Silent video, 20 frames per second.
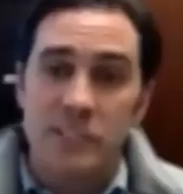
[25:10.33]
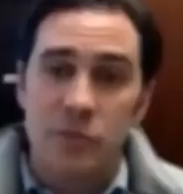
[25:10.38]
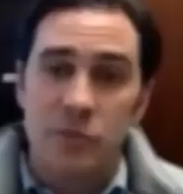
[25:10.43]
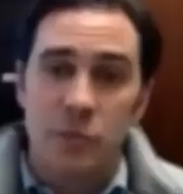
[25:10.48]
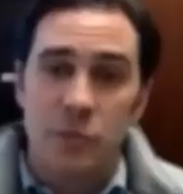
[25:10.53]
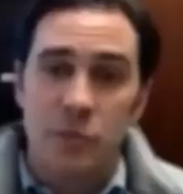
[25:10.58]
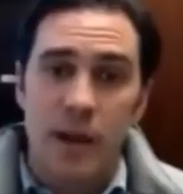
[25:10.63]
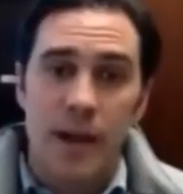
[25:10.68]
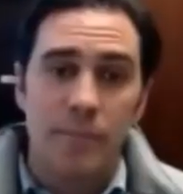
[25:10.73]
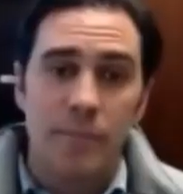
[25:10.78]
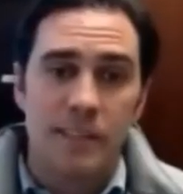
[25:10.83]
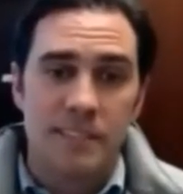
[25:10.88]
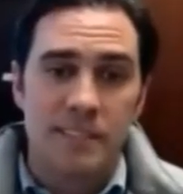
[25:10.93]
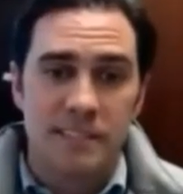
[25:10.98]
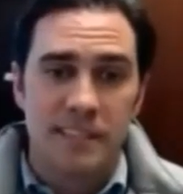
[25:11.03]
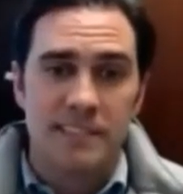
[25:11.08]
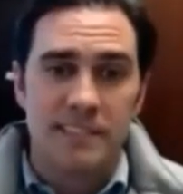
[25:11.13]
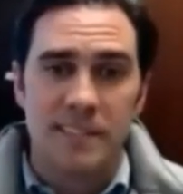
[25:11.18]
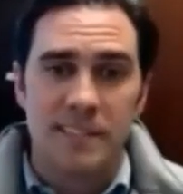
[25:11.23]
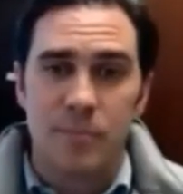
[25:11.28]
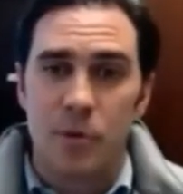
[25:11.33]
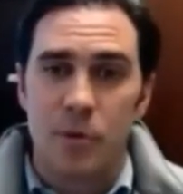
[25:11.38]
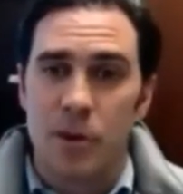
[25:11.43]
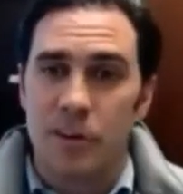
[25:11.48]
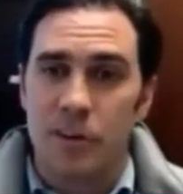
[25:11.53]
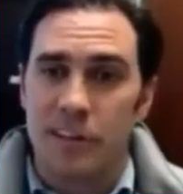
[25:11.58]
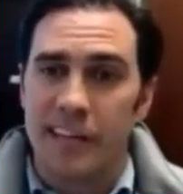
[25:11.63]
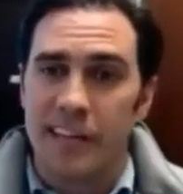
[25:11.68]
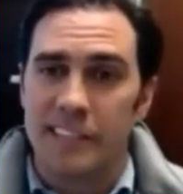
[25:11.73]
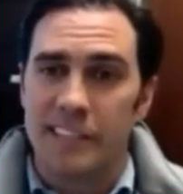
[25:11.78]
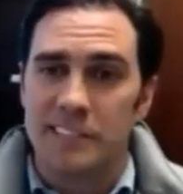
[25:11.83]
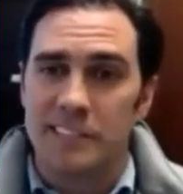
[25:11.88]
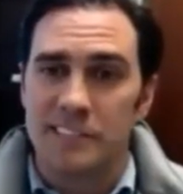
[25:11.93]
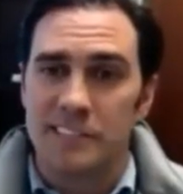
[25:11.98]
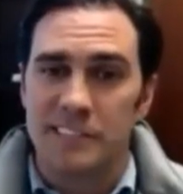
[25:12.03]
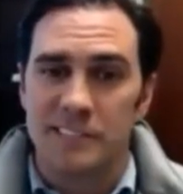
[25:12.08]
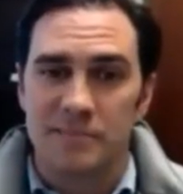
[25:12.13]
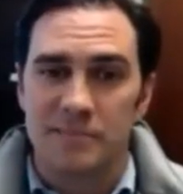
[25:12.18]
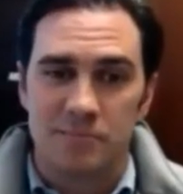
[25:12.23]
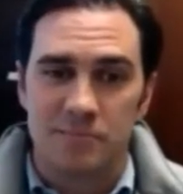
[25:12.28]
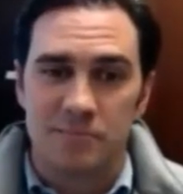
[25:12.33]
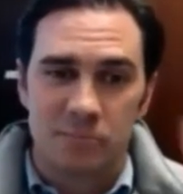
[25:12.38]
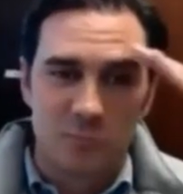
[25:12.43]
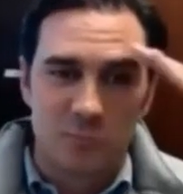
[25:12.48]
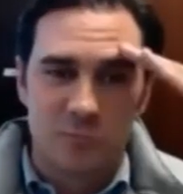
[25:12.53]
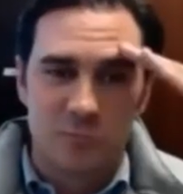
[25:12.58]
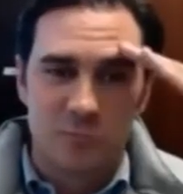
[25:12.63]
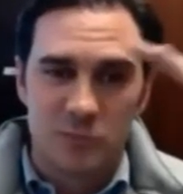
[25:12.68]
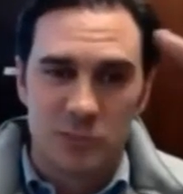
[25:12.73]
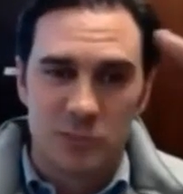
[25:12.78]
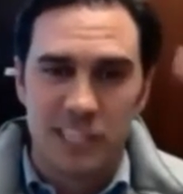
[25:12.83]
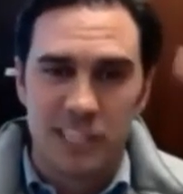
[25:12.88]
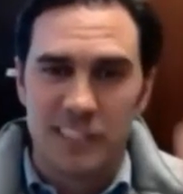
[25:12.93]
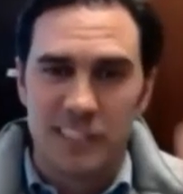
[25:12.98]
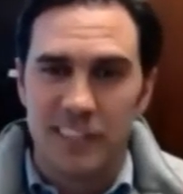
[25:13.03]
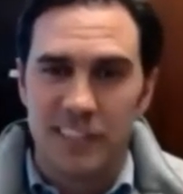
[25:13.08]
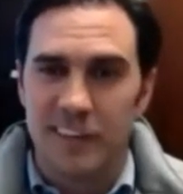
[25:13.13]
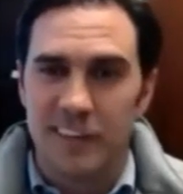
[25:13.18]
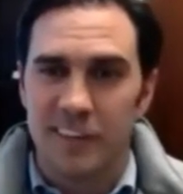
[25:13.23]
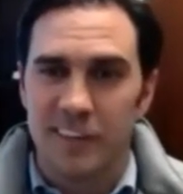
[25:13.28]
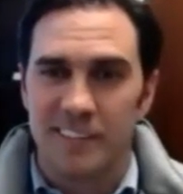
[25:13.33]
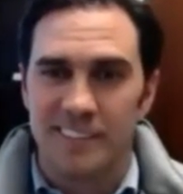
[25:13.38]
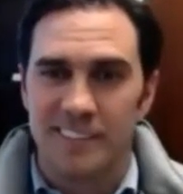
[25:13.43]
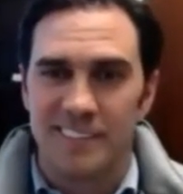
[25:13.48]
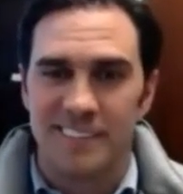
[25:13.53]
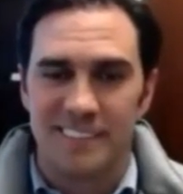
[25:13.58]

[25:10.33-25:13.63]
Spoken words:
that's a wrap. Let's end the broadcast. See you later.